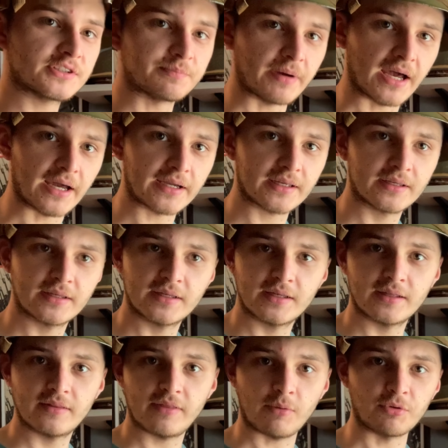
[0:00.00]
bag
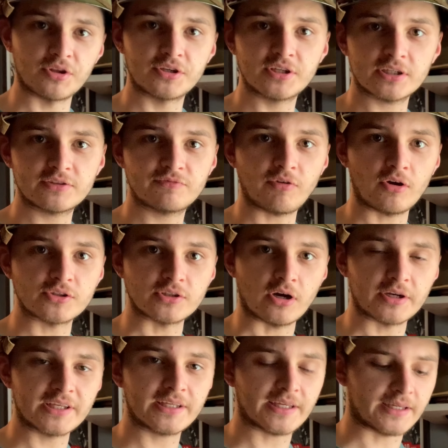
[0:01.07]
that when the dust falls
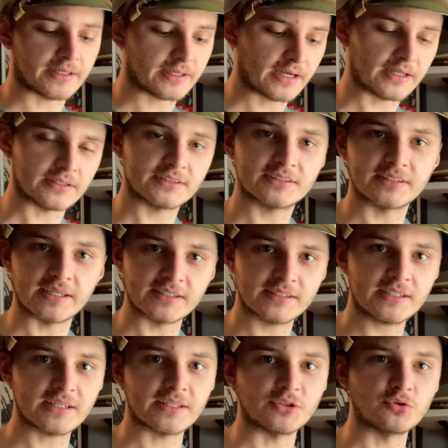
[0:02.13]
on it, it kind of stays
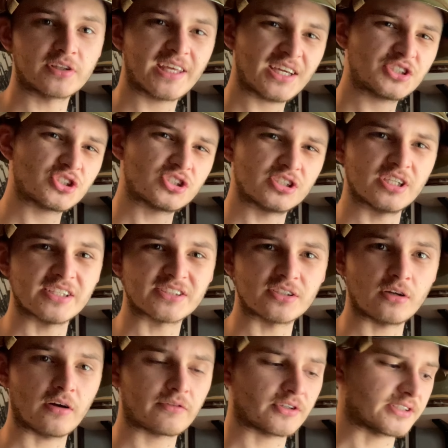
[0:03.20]
in it. You can't just dust it
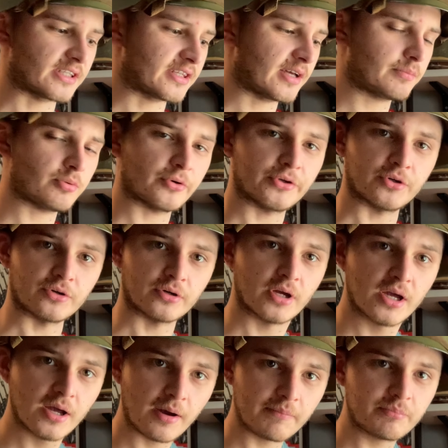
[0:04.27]
off because at that point you're
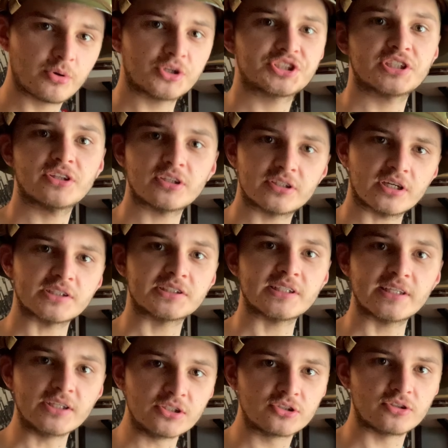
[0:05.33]
pushing the dust
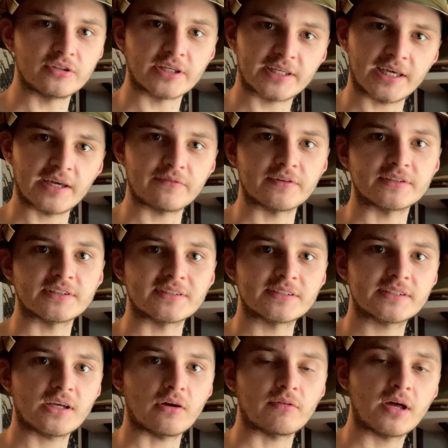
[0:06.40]
into the canvas
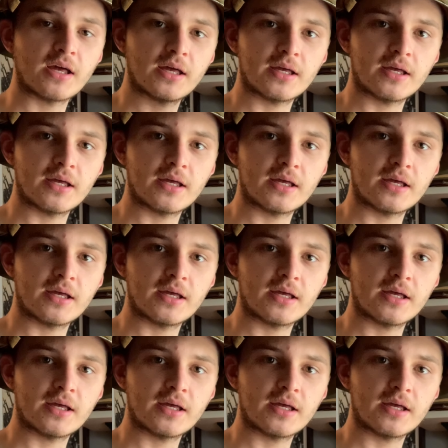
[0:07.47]
itself.